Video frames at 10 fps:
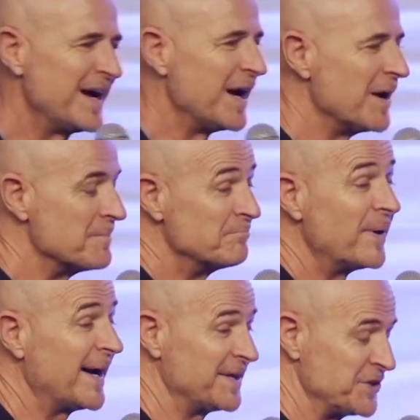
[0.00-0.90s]

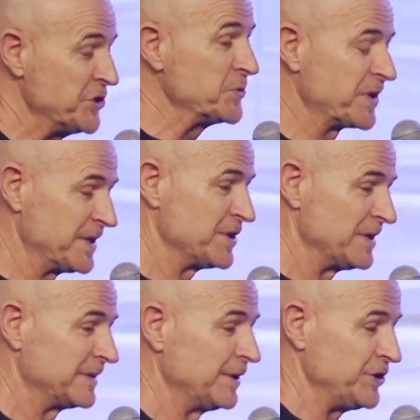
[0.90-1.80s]
But you can
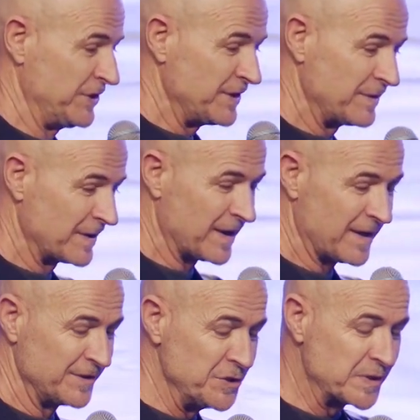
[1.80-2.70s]

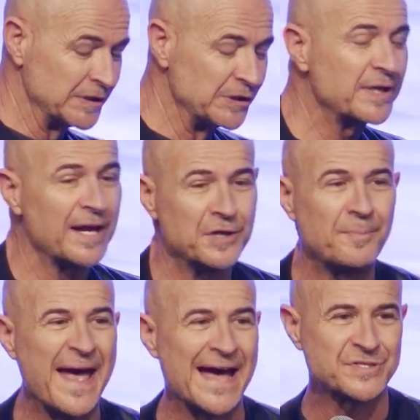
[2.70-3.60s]
look at your
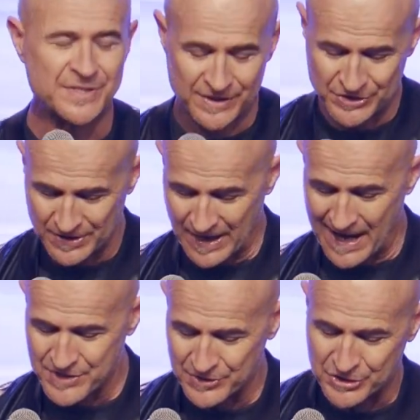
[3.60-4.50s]
passage
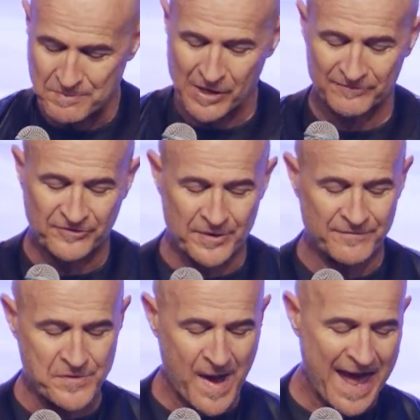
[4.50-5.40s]
on your smartphone
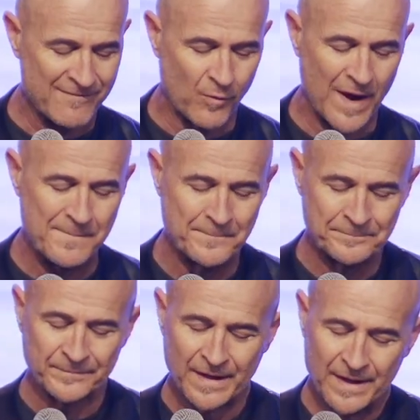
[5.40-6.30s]
if you have one,
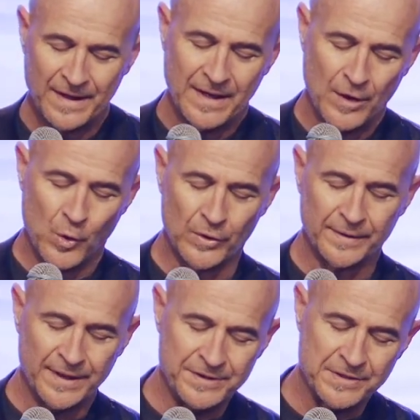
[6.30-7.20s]

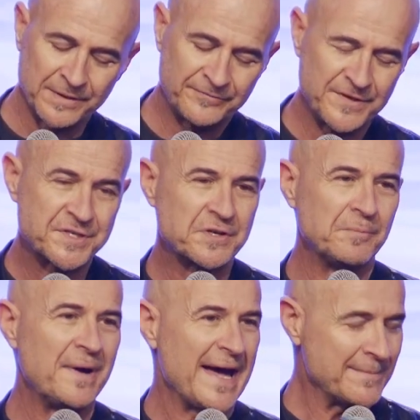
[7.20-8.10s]
or in your
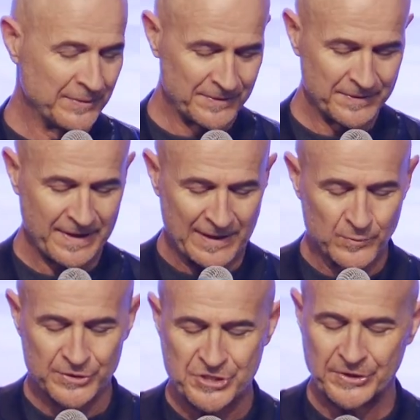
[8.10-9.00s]
physical Bible, and
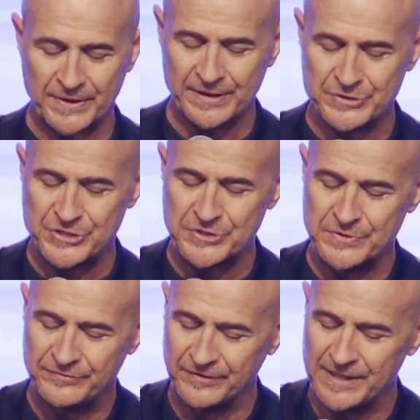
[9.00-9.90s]
we're turning
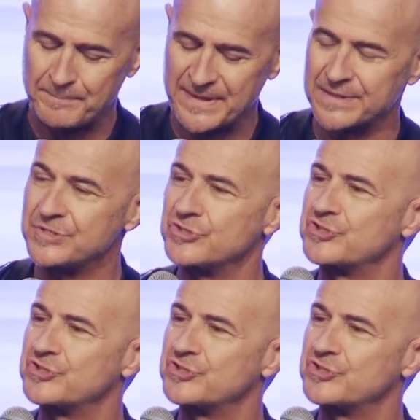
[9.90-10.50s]
to Philippians